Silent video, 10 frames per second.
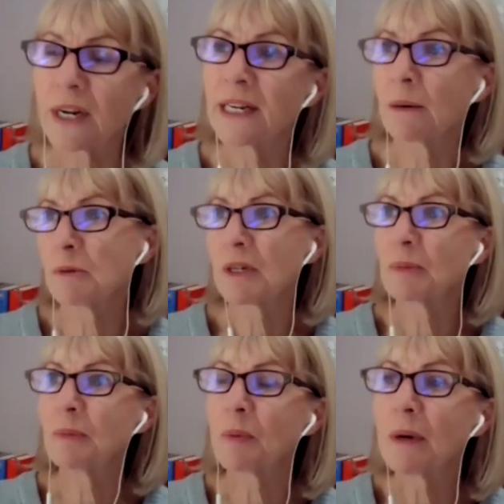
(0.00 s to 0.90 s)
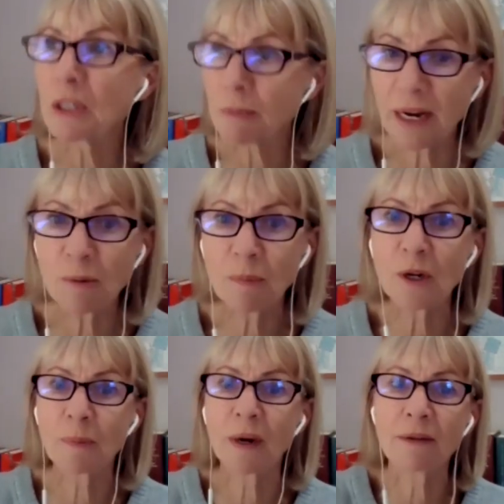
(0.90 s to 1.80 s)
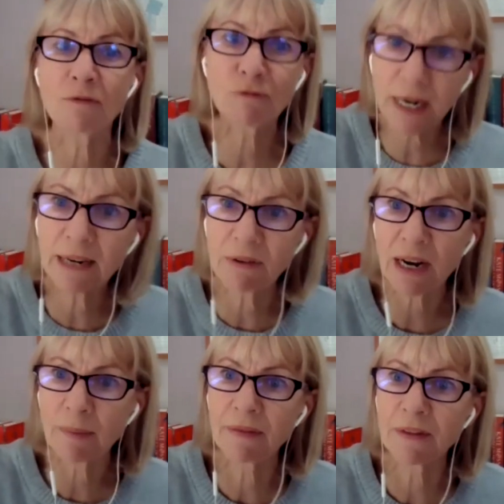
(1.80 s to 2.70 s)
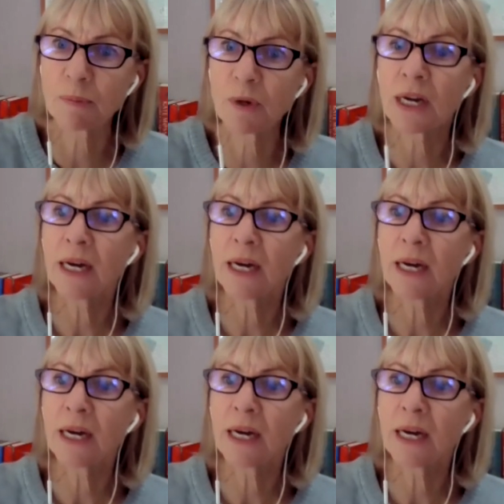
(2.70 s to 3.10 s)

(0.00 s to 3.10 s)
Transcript: I know I'm supposed to be promoting my own book, but I really recommend this book